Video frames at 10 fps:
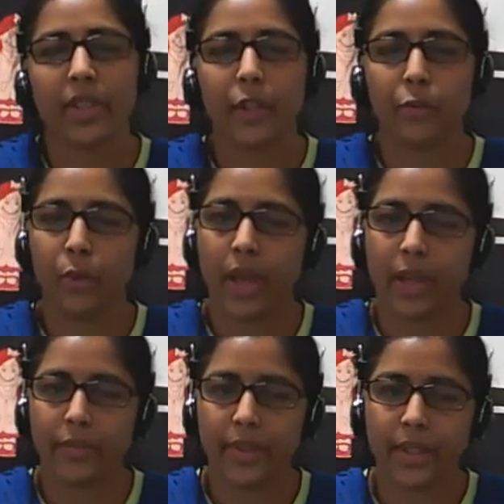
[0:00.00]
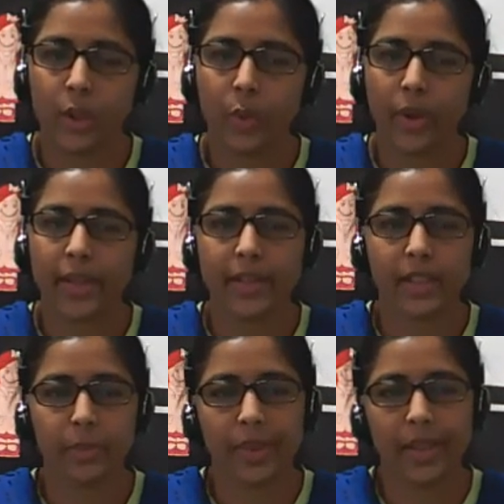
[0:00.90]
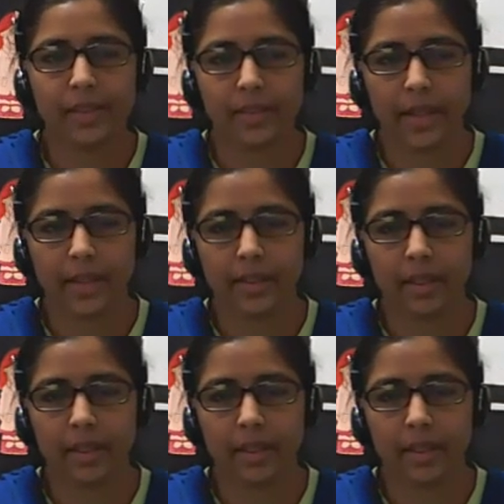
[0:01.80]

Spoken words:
If you have any queries, please write